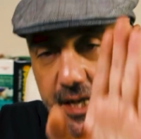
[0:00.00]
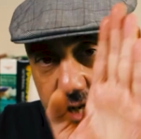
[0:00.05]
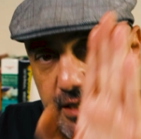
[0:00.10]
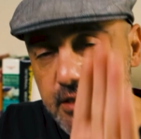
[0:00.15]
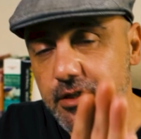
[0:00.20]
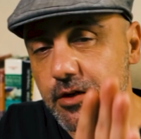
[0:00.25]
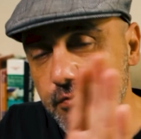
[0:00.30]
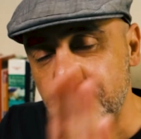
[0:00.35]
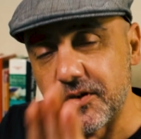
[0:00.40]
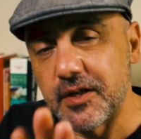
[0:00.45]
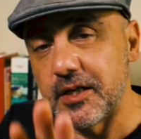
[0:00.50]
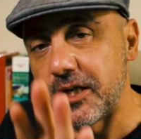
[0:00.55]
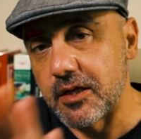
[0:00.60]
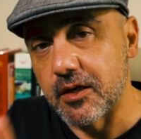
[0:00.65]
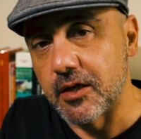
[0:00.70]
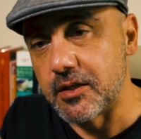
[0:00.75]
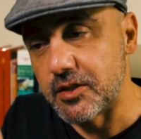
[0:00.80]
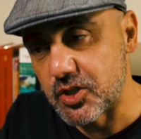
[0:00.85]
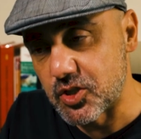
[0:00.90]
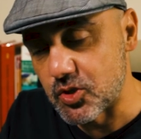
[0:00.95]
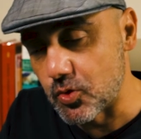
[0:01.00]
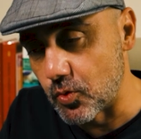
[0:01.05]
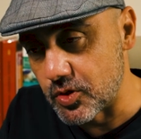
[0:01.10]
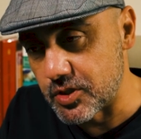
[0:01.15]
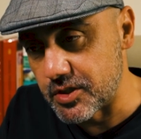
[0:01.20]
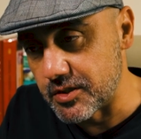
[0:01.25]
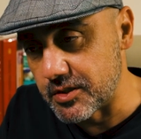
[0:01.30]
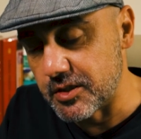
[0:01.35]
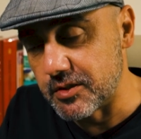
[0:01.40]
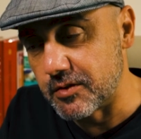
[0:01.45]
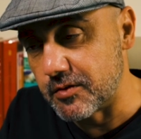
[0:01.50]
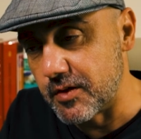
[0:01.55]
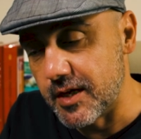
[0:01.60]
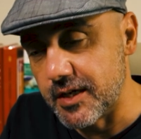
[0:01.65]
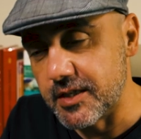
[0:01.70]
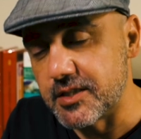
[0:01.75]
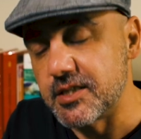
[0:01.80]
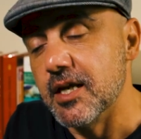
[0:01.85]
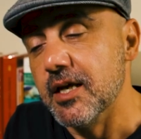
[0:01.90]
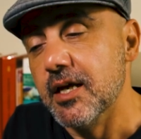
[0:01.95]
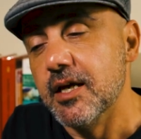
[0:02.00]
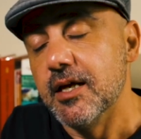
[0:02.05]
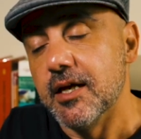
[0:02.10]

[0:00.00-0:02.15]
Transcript: Intervening on the source of the drugs.